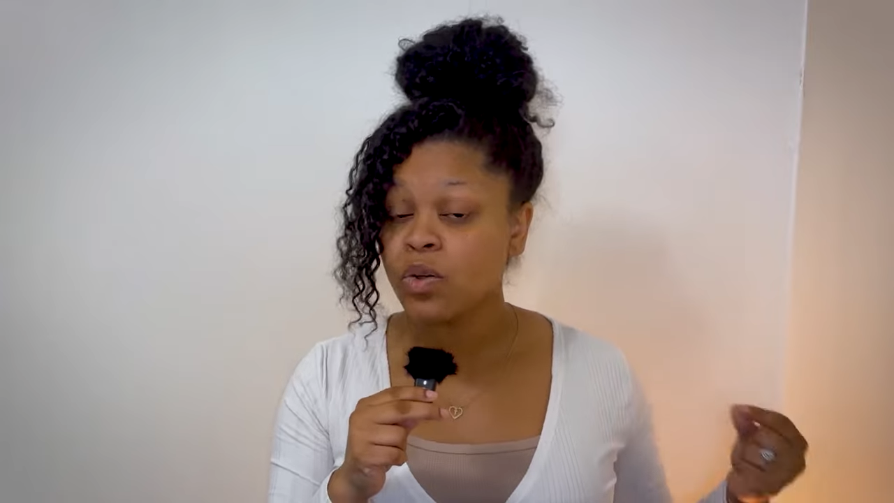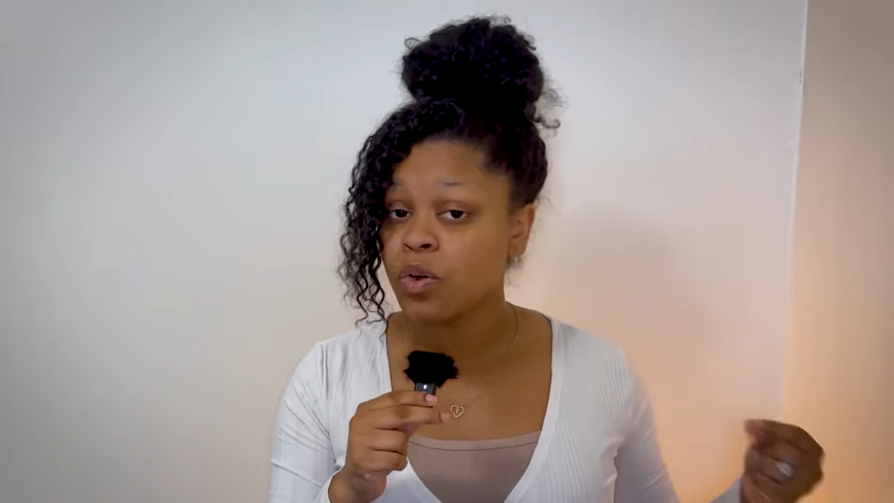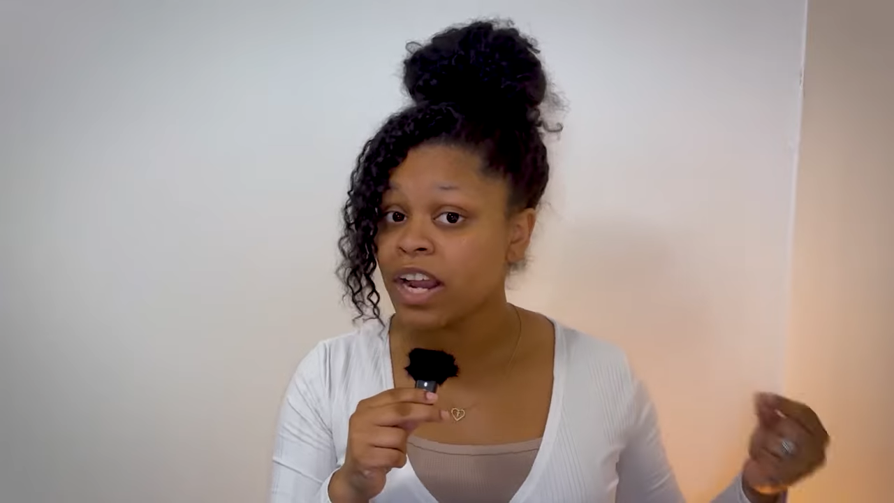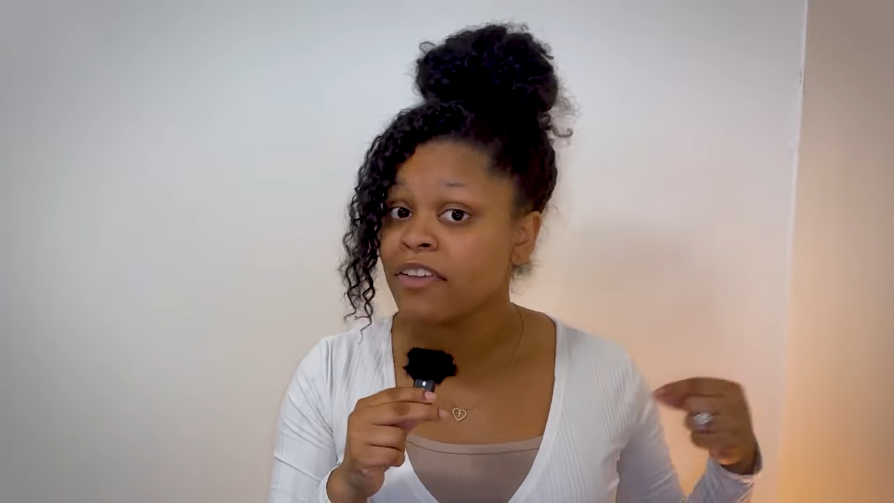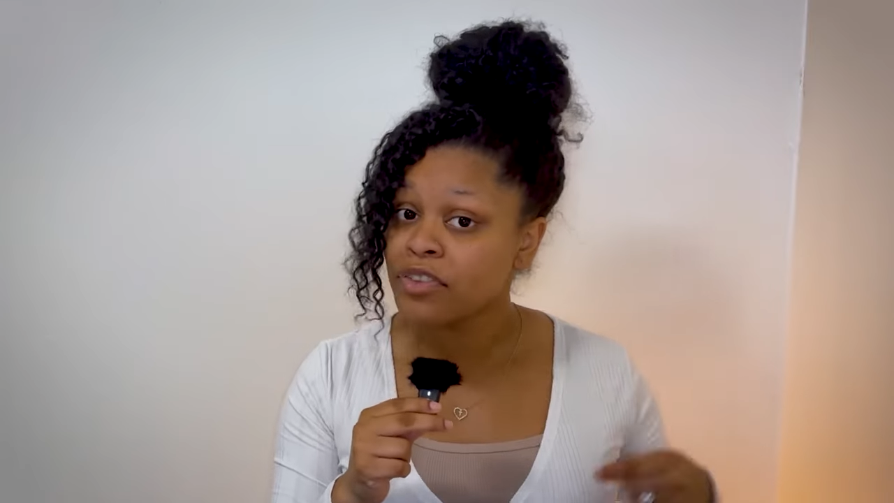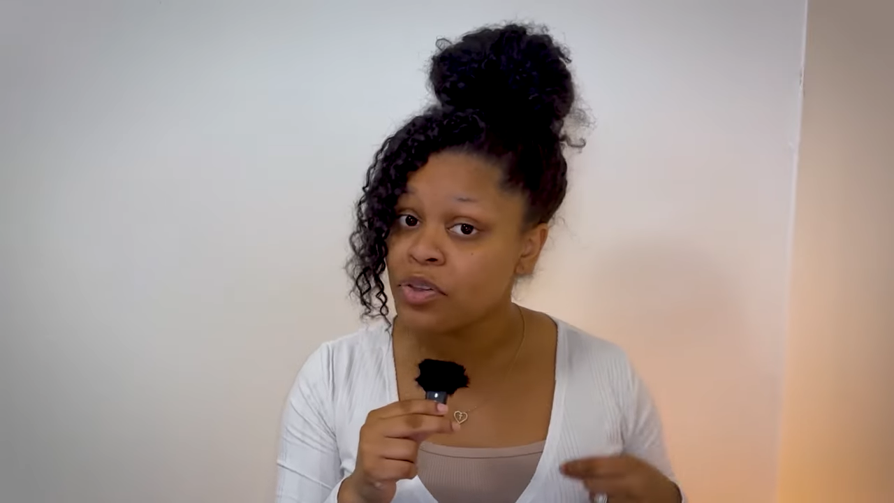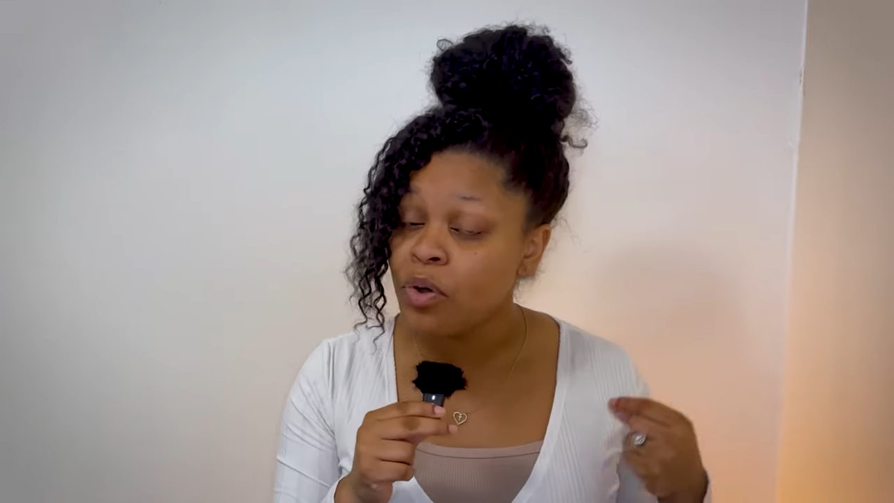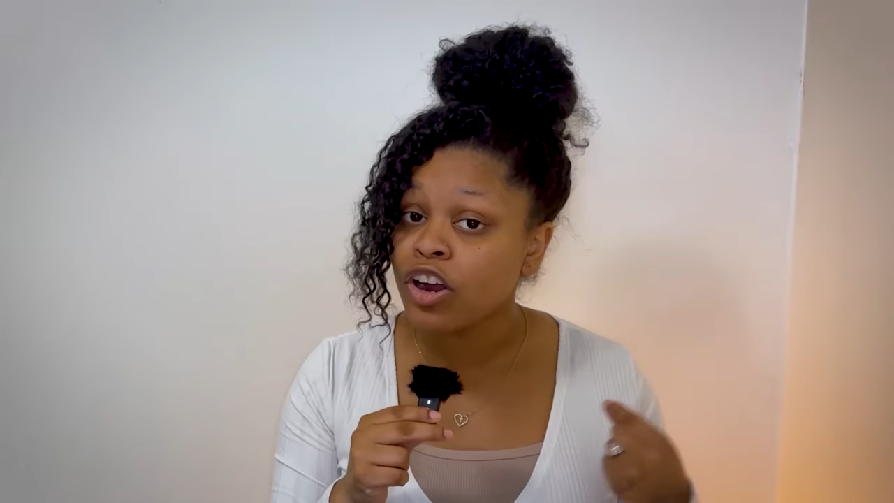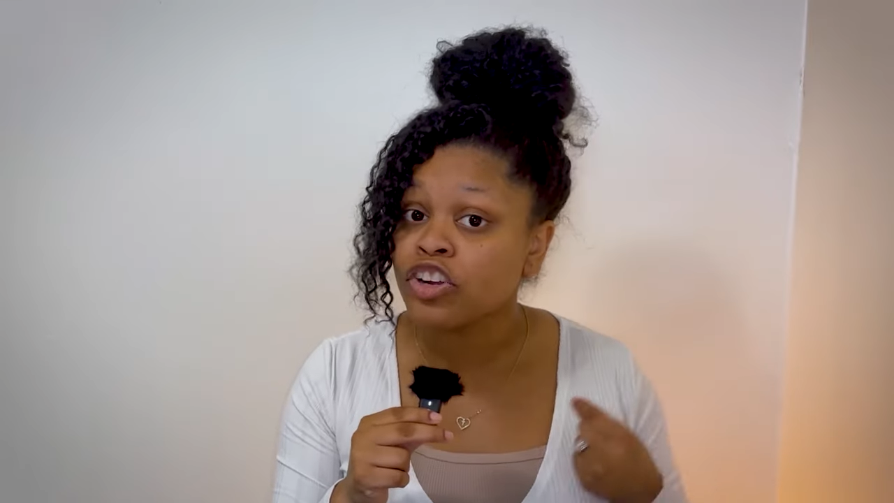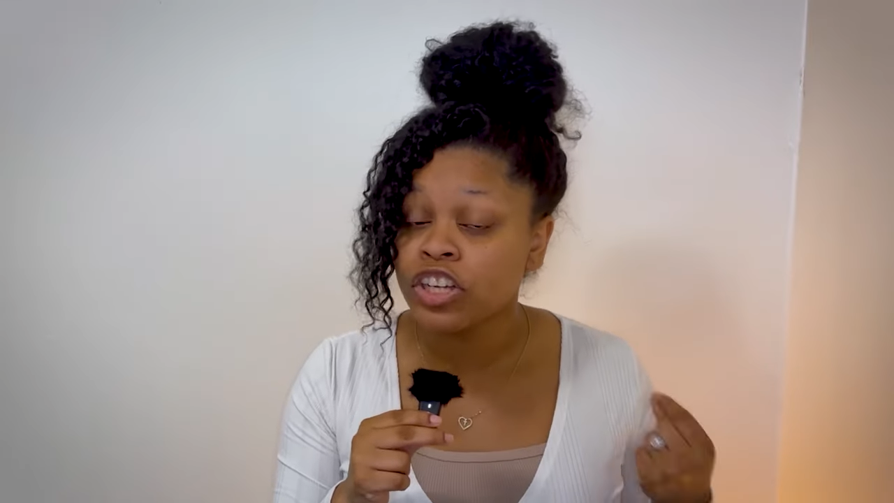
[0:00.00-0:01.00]
or if you
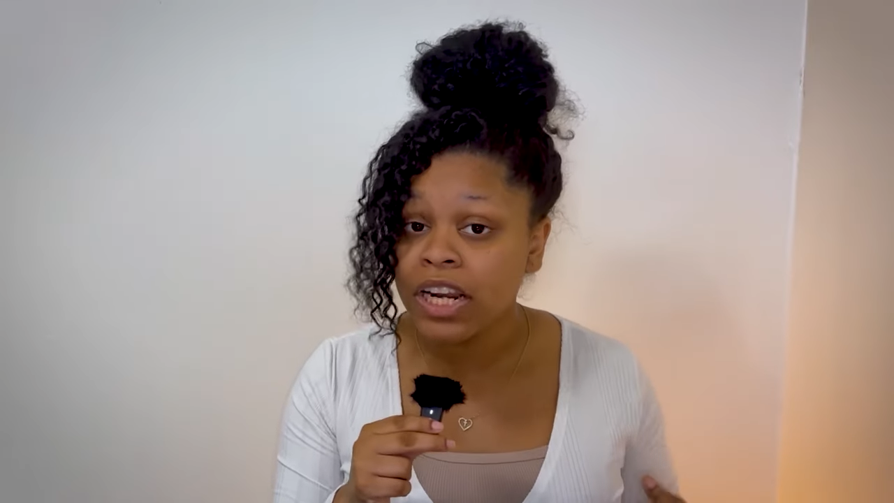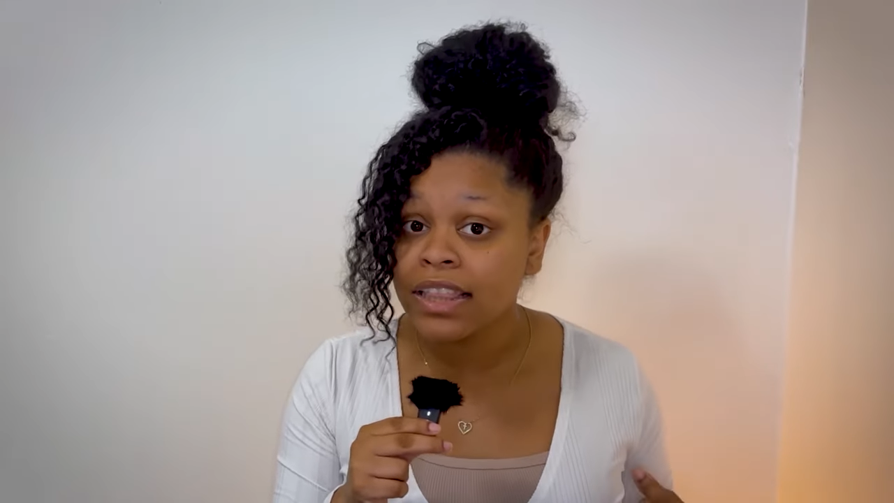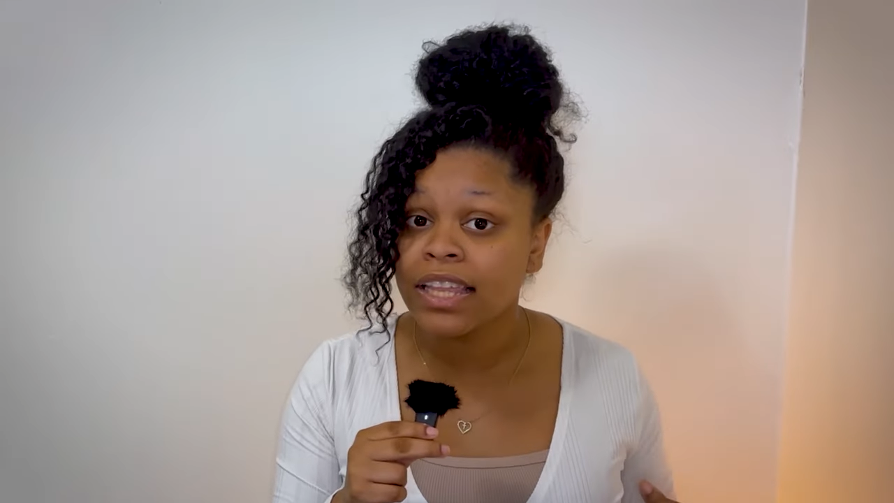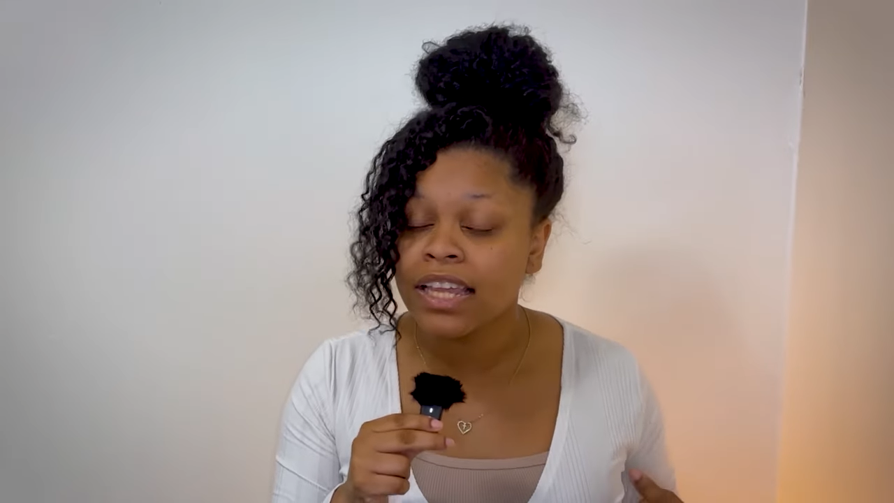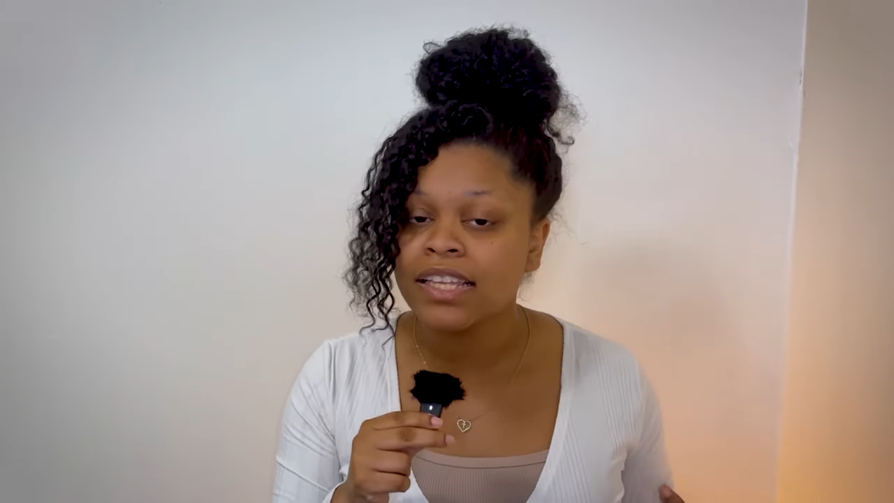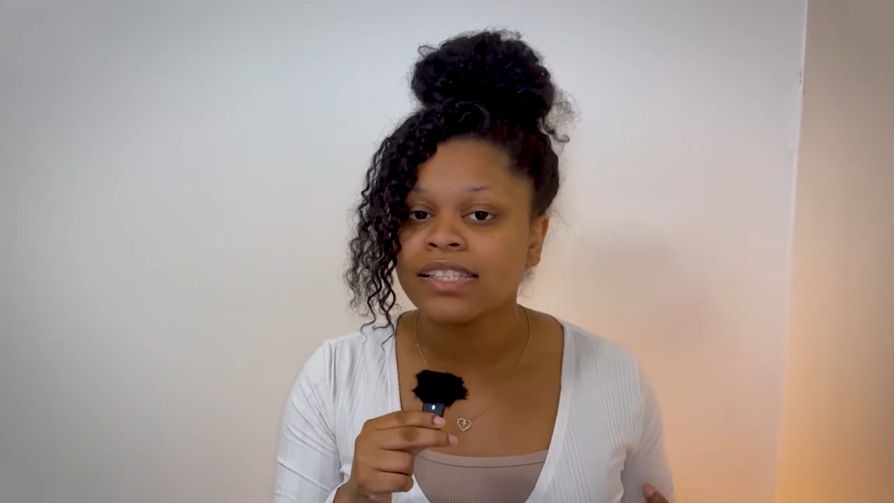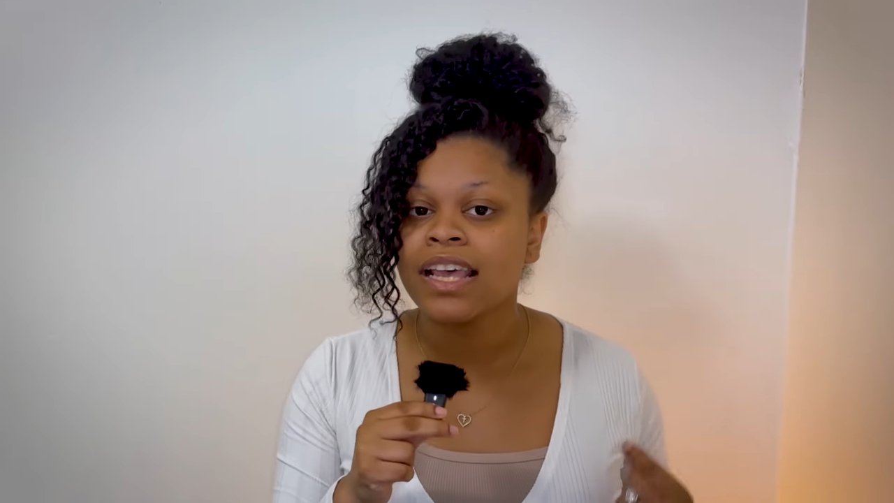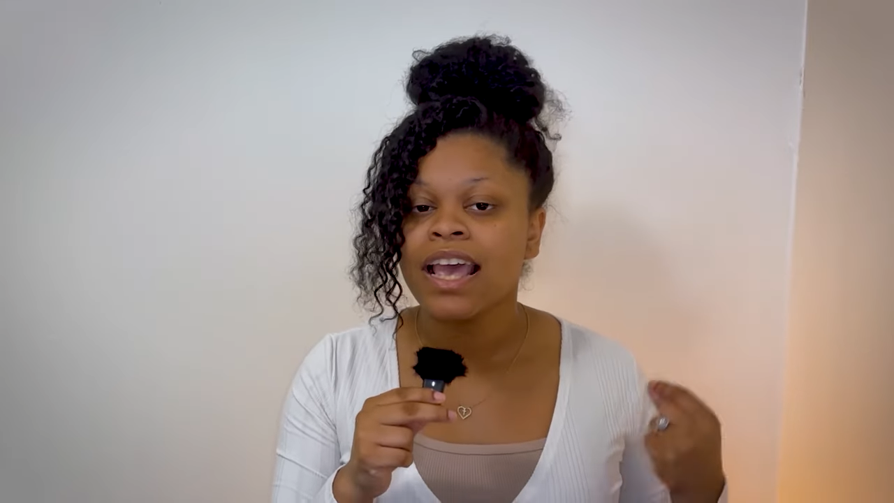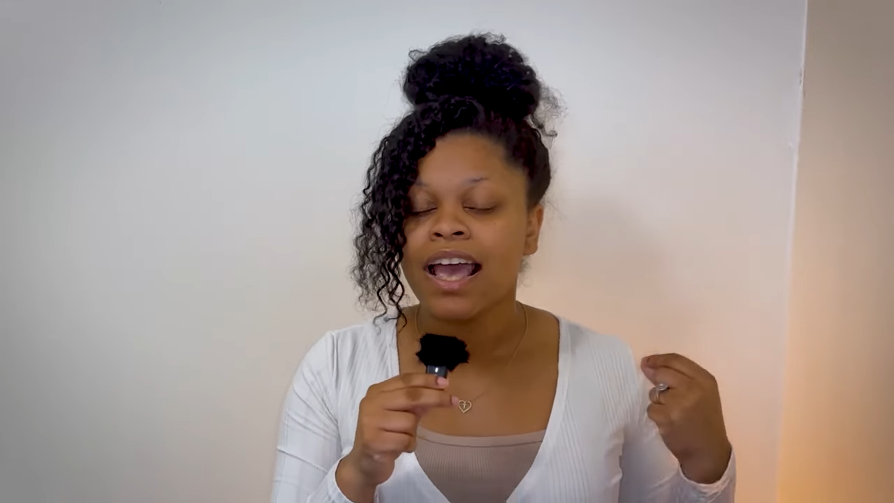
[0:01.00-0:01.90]
are good at this,